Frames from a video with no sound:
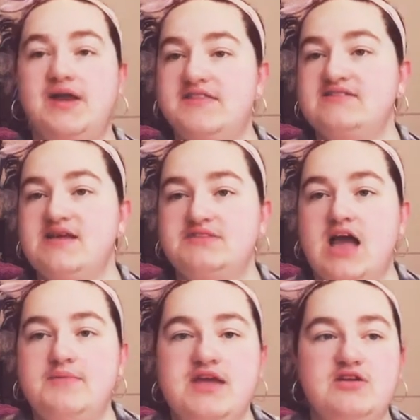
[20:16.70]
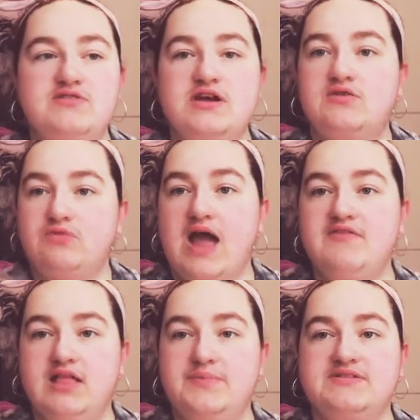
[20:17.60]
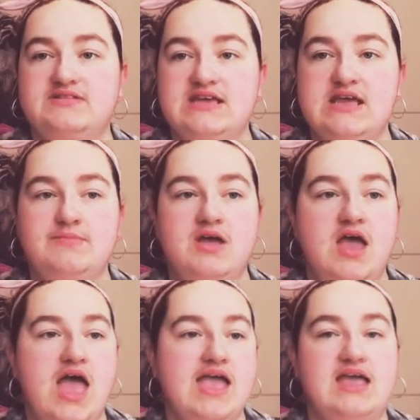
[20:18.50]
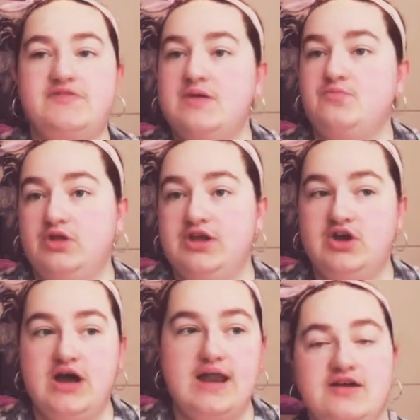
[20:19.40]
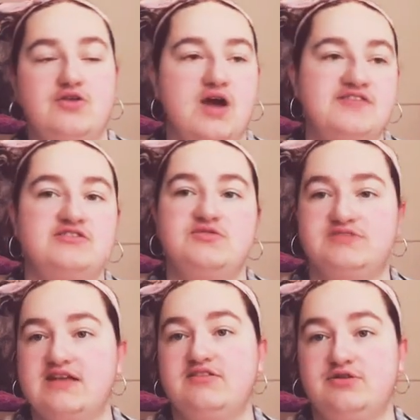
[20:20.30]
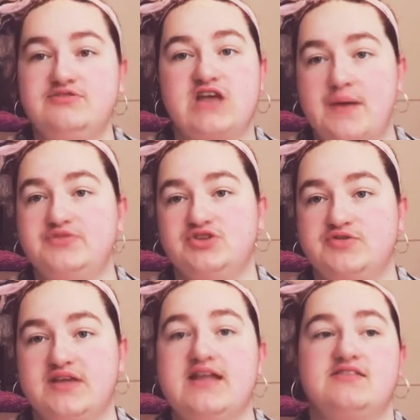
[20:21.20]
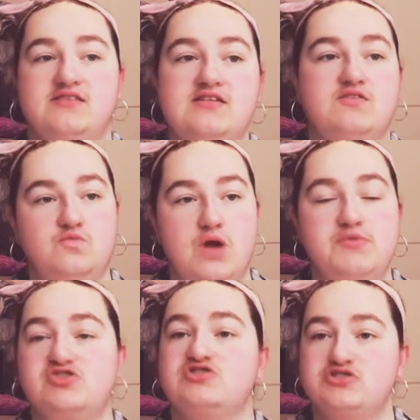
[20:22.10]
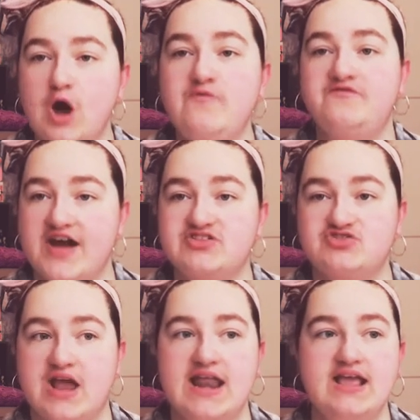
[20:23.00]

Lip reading: at the same time, he knows how to rival up his team and get them really good. Kurasuno does lose to Awa Josai in Season 1, which is so frustrating.